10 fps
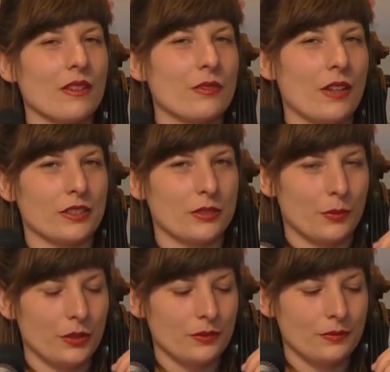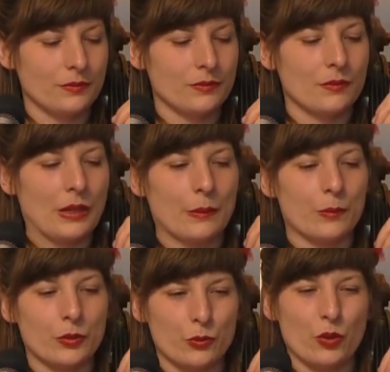flexible, and
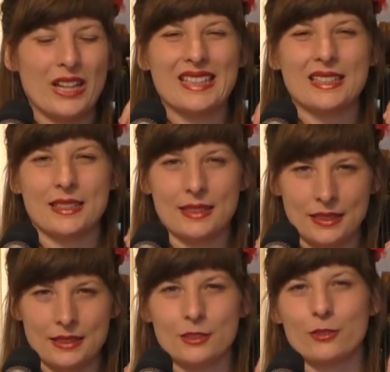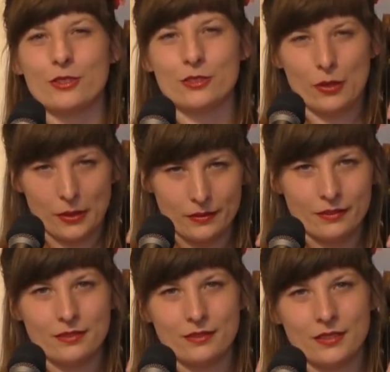put the weight into the string.
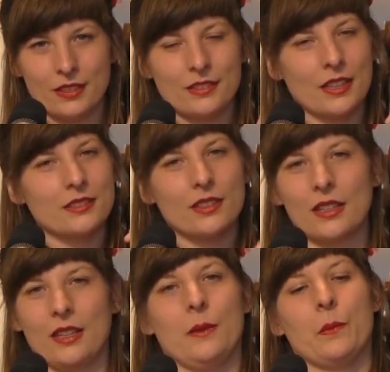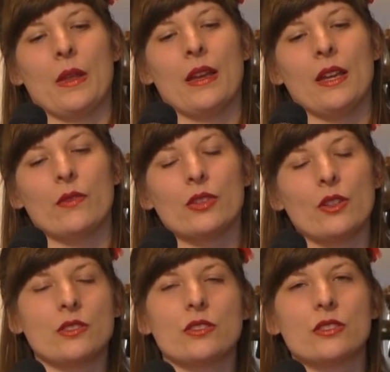That's the key. If it
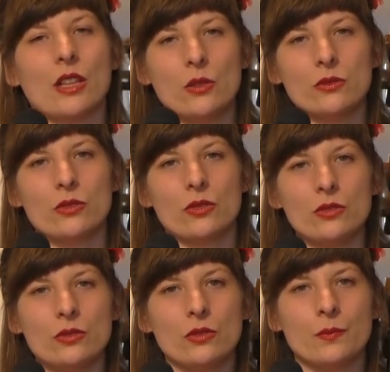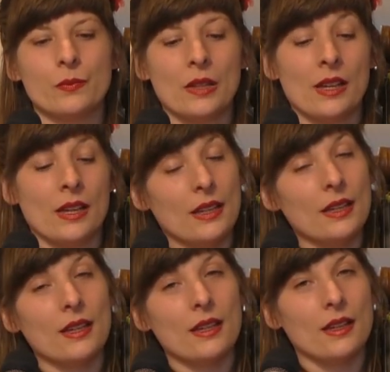doesn't sound good,
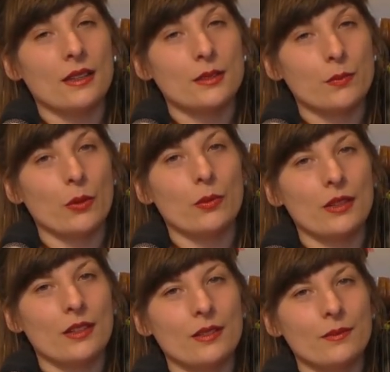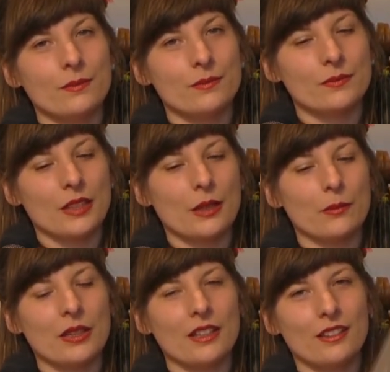it can
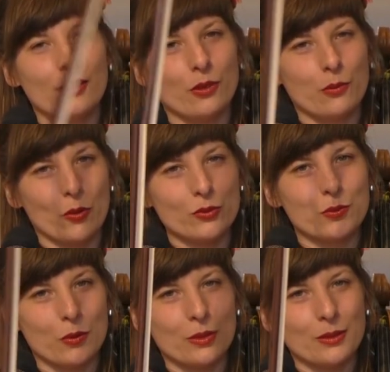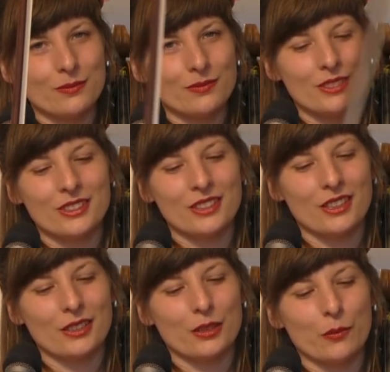be either the bow's problem,
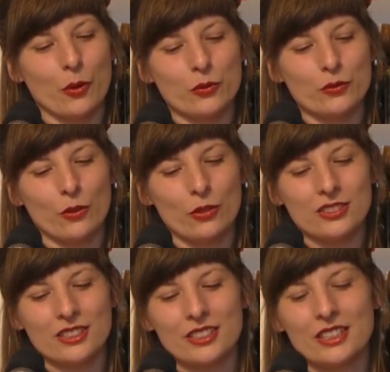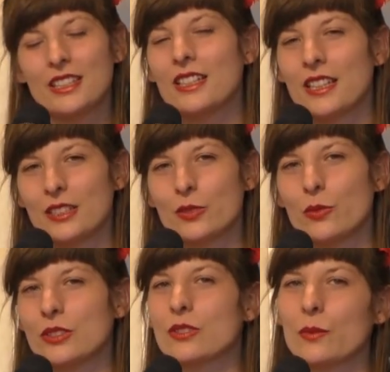and the bow's fault is
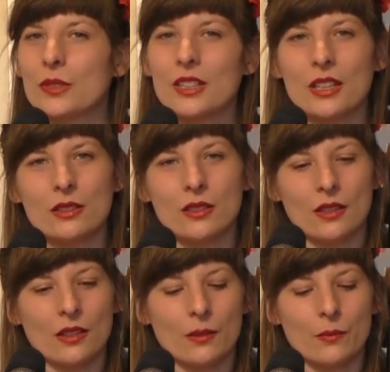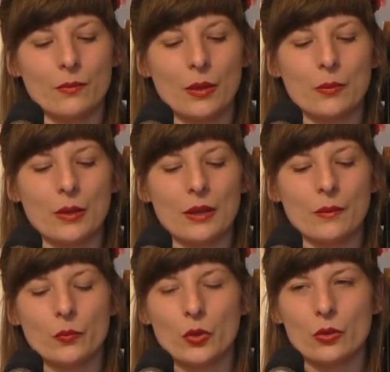doing something that
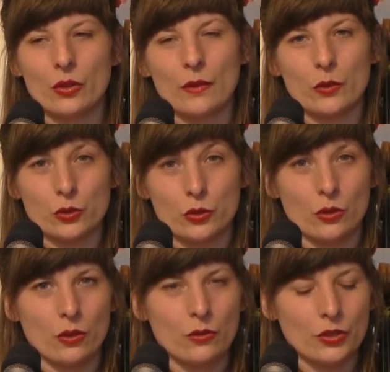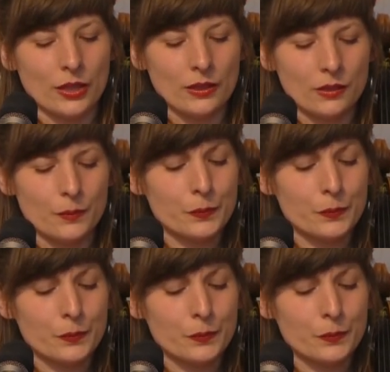maybe you don't have control over yet,